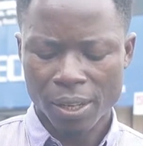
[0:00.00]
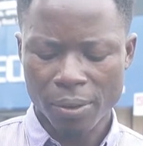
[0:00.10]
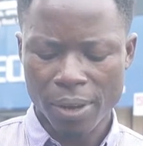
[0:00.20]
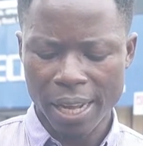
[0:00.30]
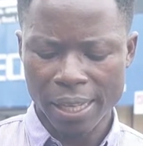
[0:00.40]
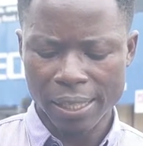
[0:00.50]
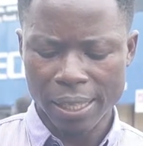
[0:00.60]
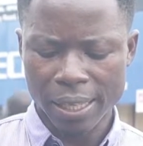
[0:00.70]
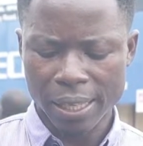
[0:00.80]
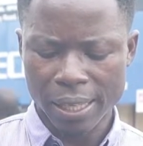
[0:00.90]
All right,
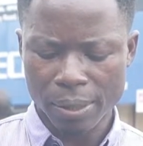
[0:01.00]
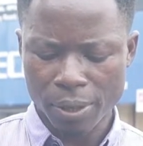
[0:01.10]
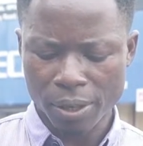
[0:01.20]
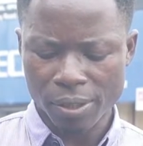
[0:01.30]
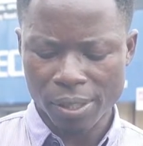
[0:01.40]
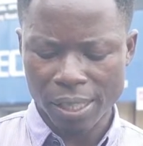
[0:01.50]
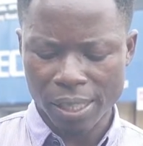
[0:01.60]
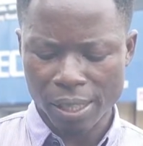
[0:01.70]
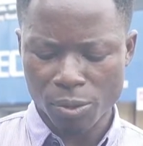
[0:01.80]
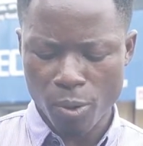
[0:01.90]
we also see
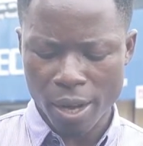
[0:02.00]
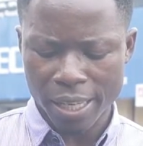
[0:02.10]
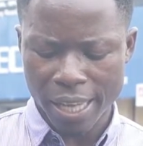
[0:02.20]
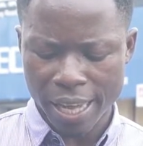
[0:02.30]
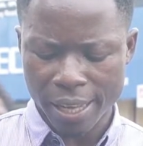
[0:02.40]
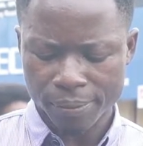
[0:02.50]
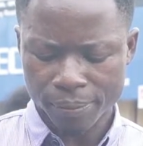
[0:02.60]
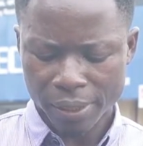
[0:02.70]
this one here.